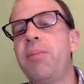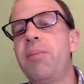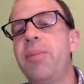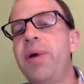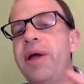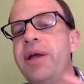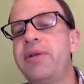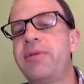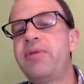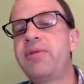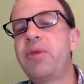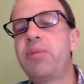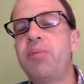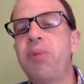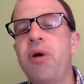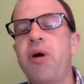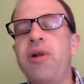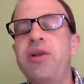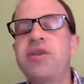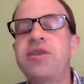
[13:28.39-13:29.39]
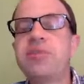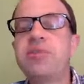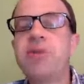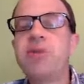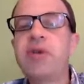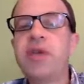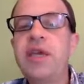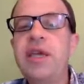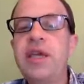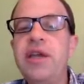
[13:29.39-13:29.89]
But the
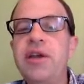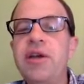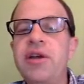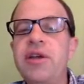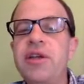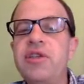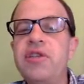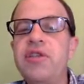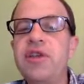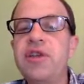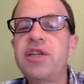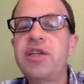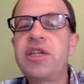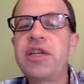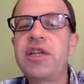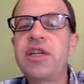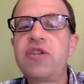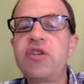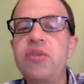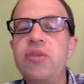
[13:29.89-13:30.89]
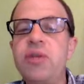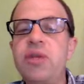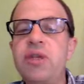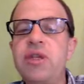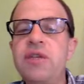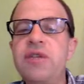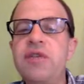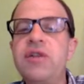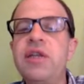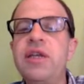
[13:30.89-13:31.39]
participle here is functioning
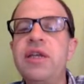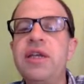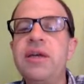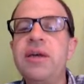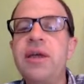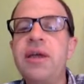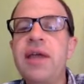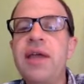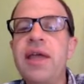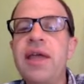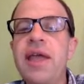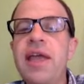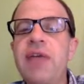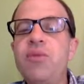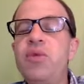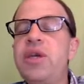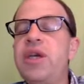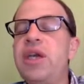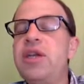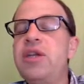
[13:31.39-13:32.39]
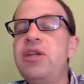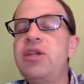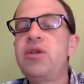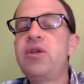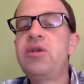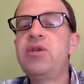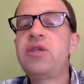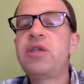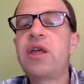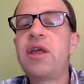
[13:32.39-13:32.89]
attributively, and we can
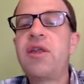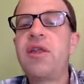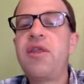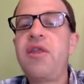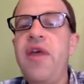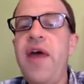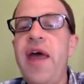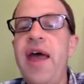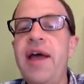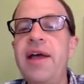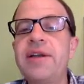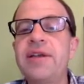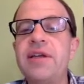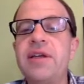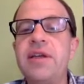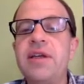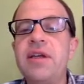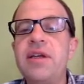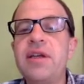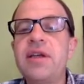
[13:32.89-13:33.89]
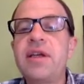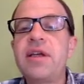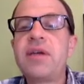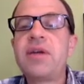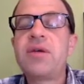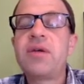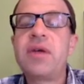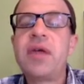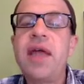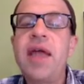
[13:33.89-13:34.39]
use that
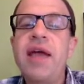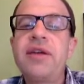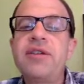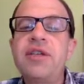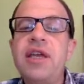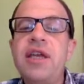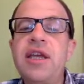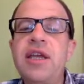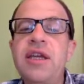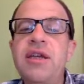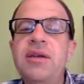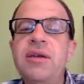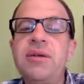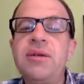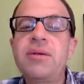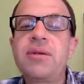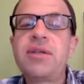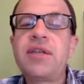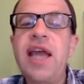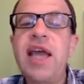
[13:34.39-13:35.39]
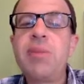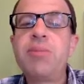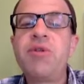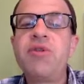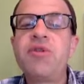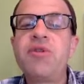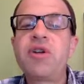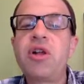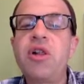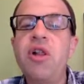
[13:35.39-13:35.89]
as a type
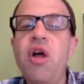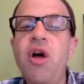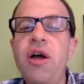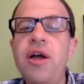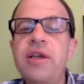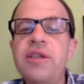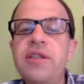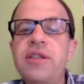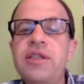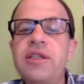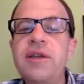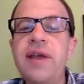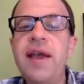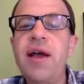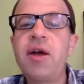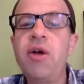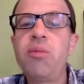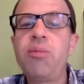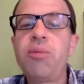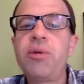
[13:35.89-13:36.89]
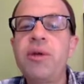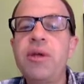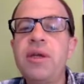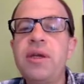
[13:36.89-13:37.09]
of clause to help